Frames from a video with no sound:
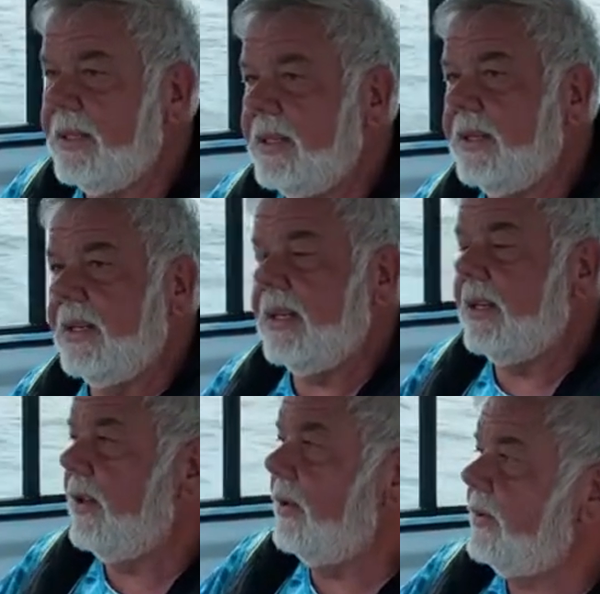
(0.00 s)

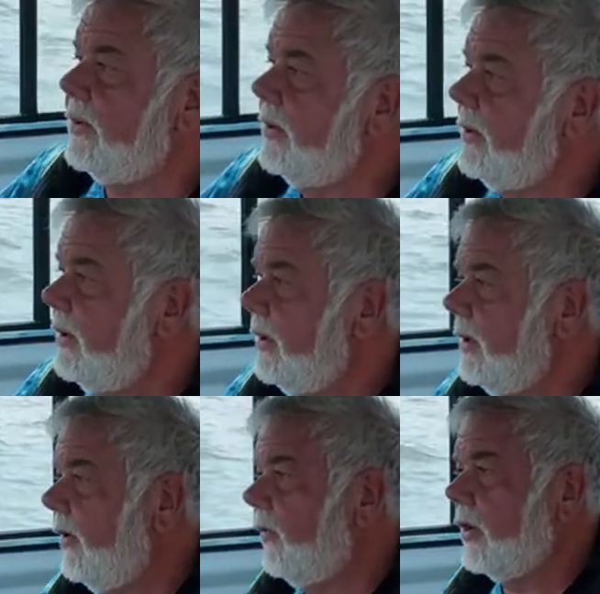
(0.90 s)
into those
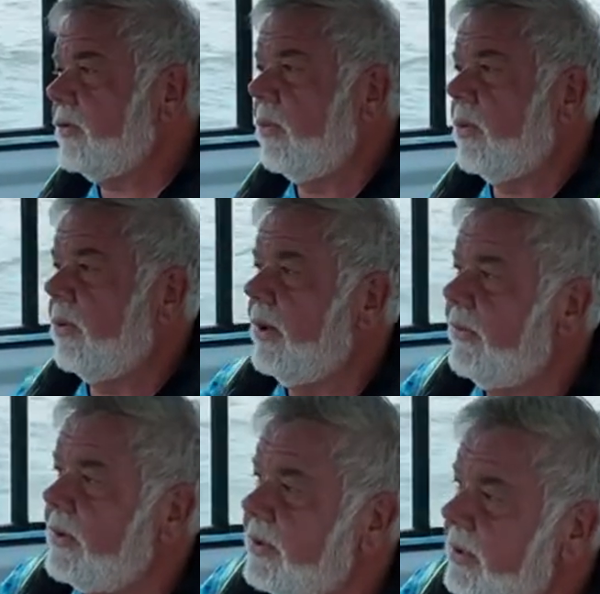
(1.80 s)
freshwater
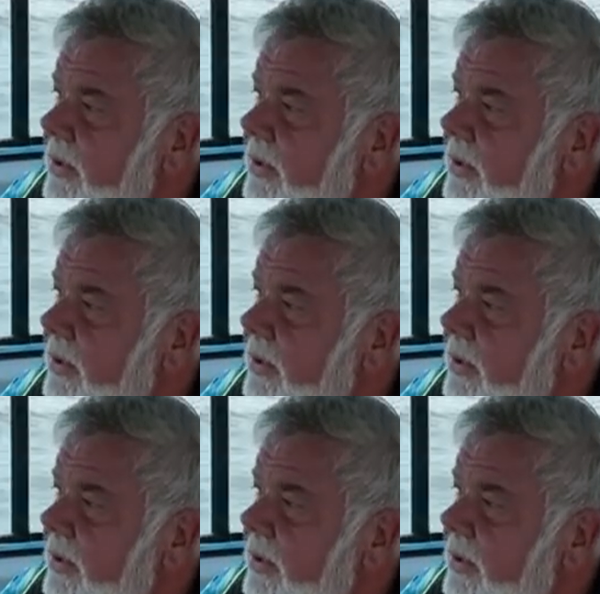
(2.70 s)
rivers